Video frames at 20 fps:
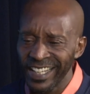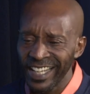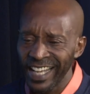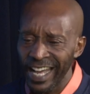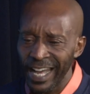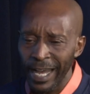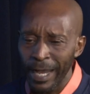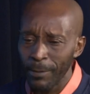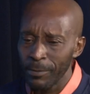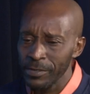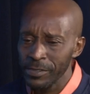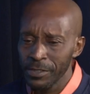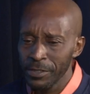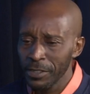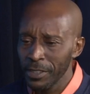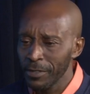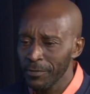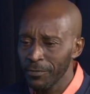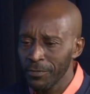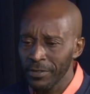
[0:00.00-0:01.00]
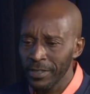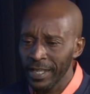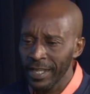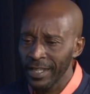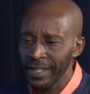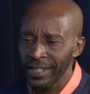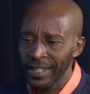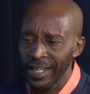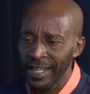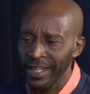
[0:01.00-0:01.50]
I was looking for
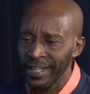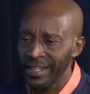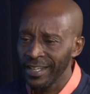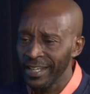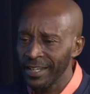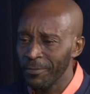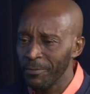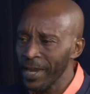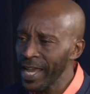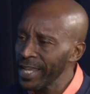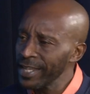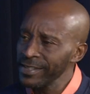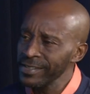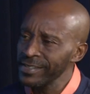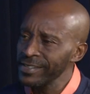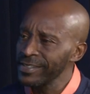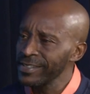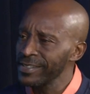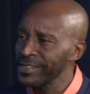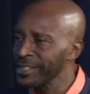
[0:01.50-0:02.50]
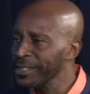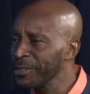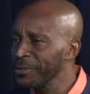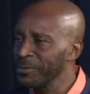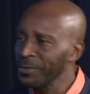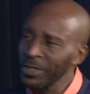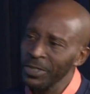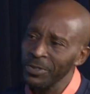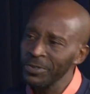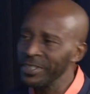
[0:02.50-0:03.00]
that
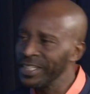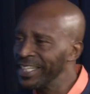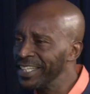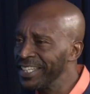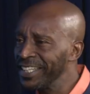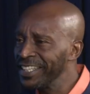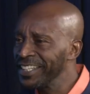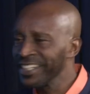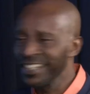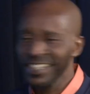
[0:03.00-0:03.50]
rice-a-roni,